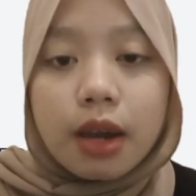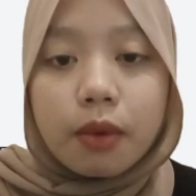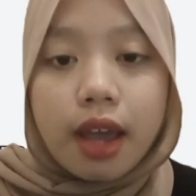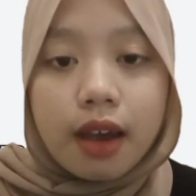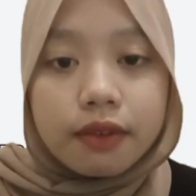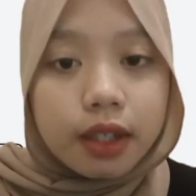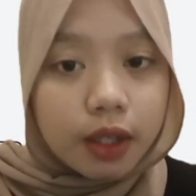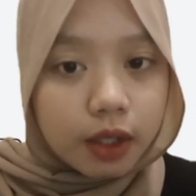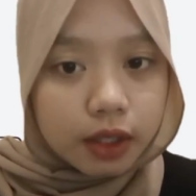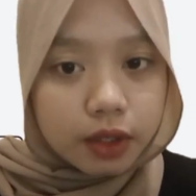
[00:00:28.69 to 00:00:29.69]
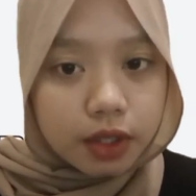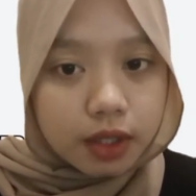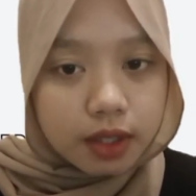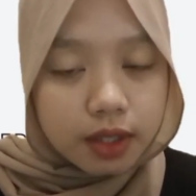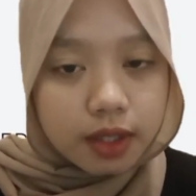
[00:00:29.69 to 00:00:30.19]
we have the
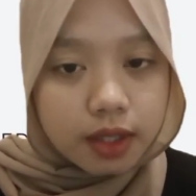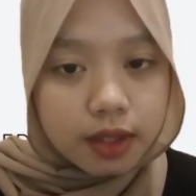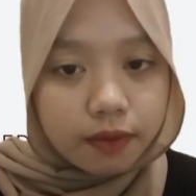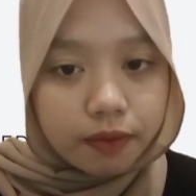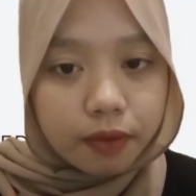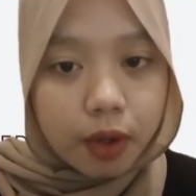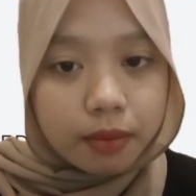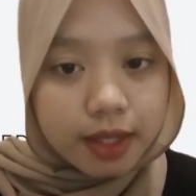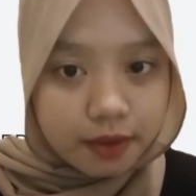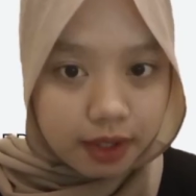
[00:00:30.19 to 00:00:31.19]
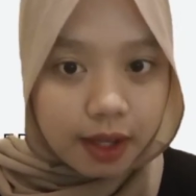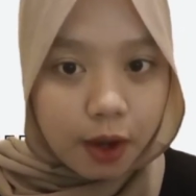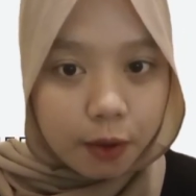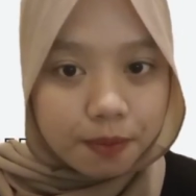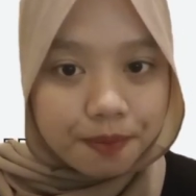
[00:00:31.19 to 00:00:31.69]
conclusions from this
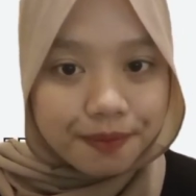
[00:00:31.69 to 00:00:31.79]
video.